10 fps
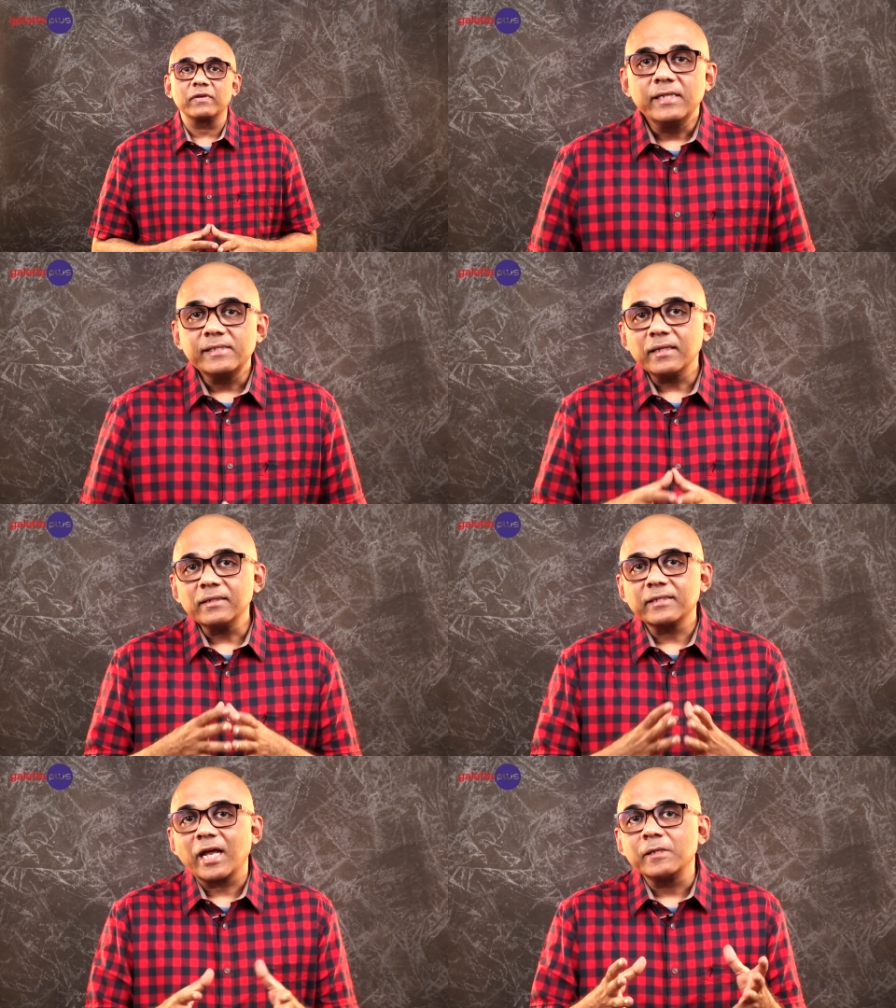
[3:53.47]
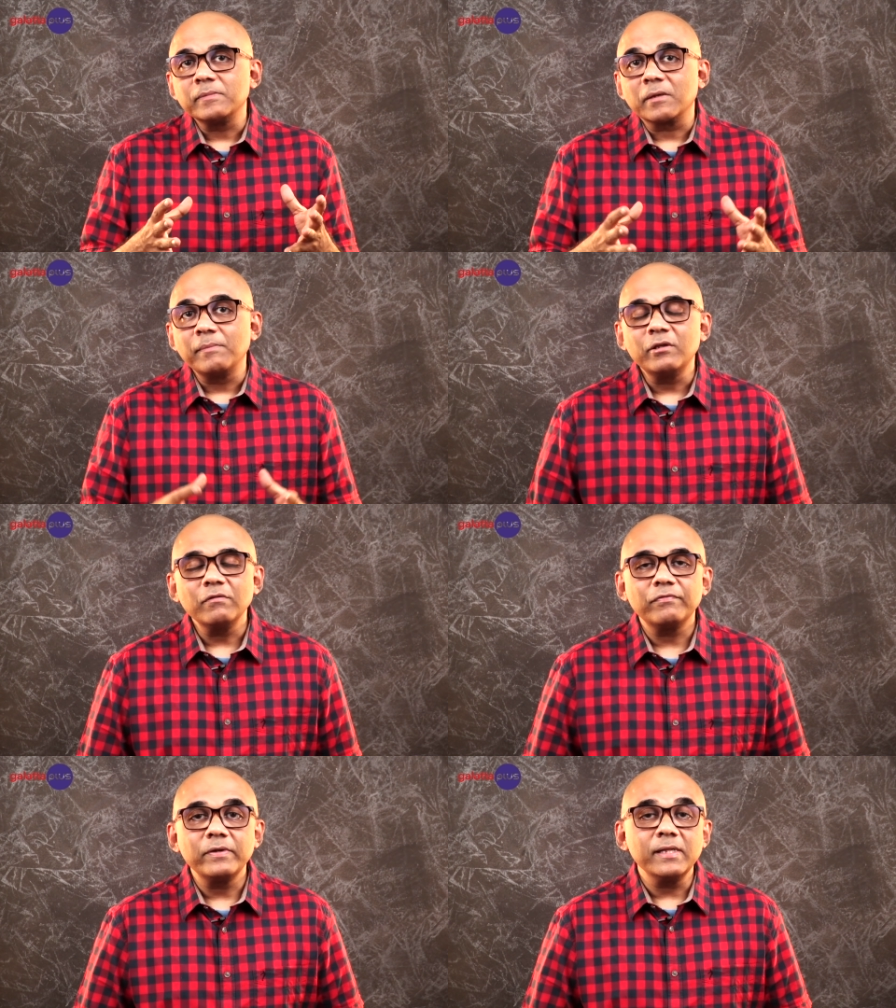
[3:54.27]
These are the times that make you
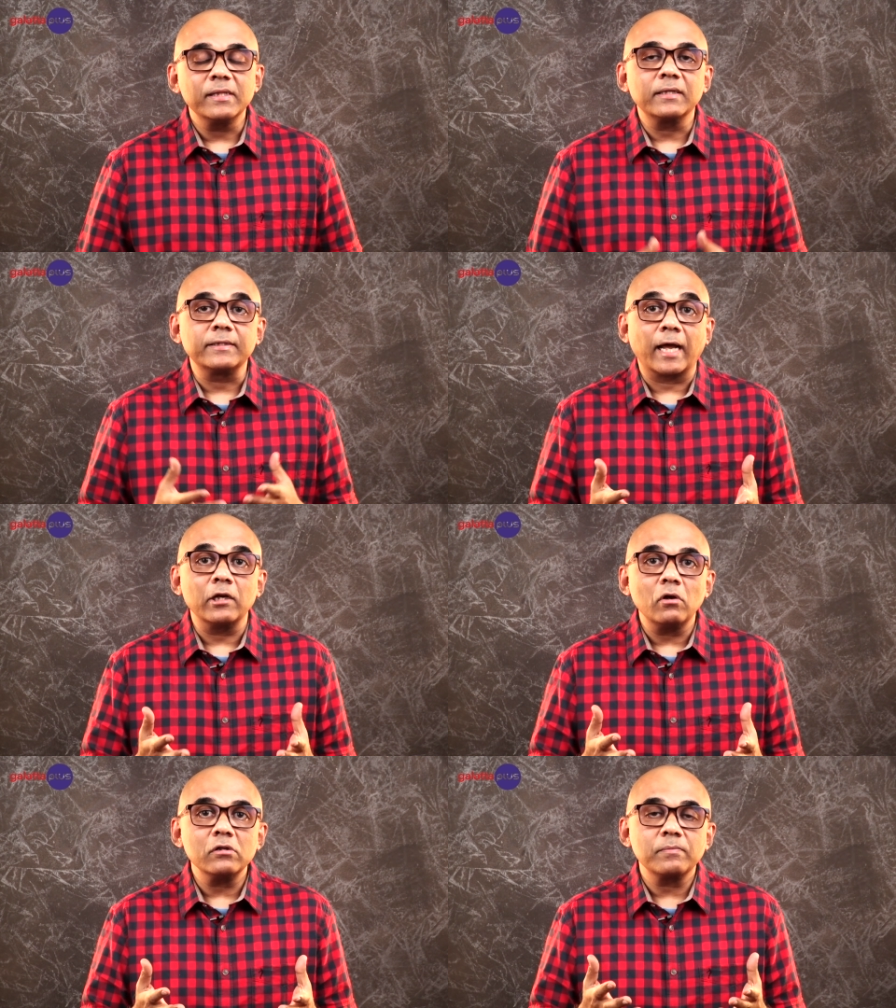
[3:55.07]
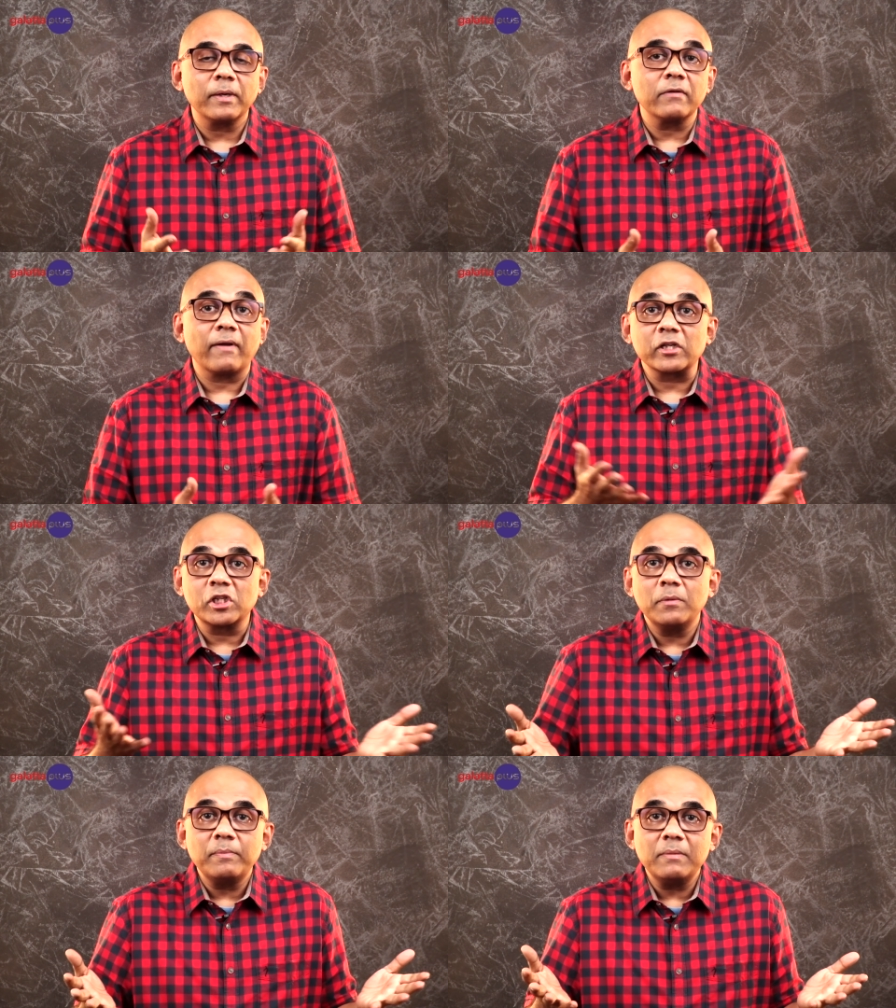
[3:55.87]
feel that dialogues might have
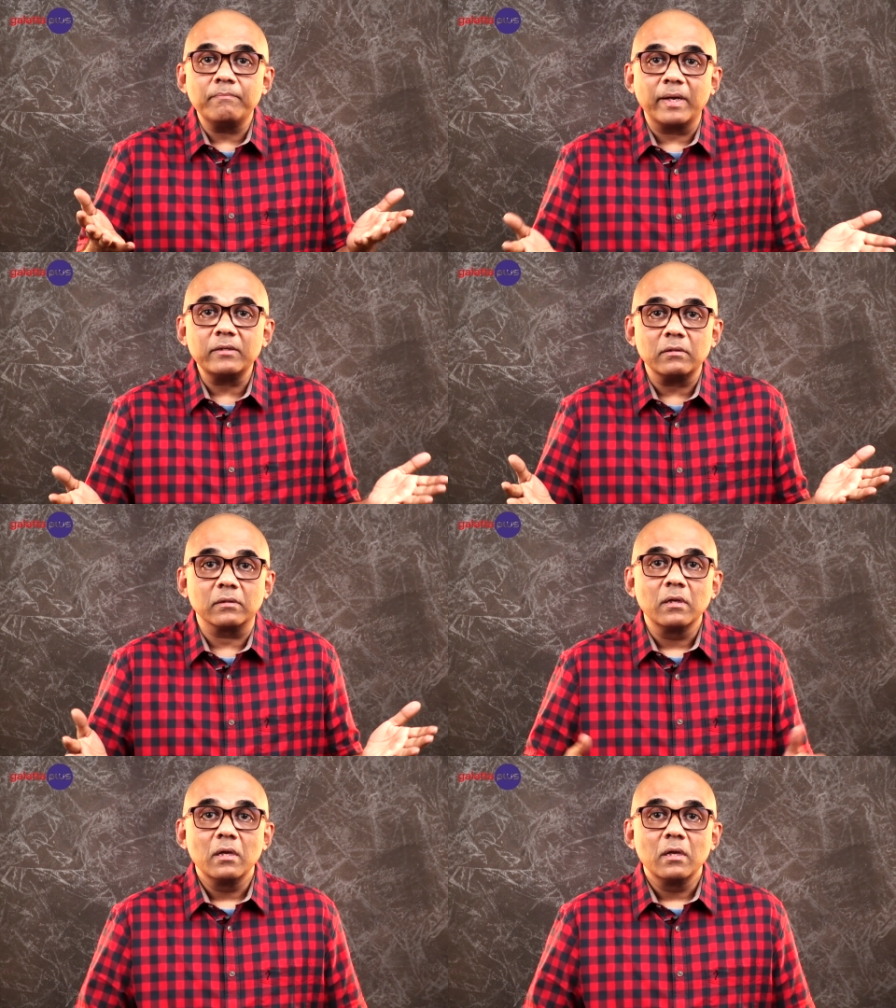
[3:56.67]
actually been better.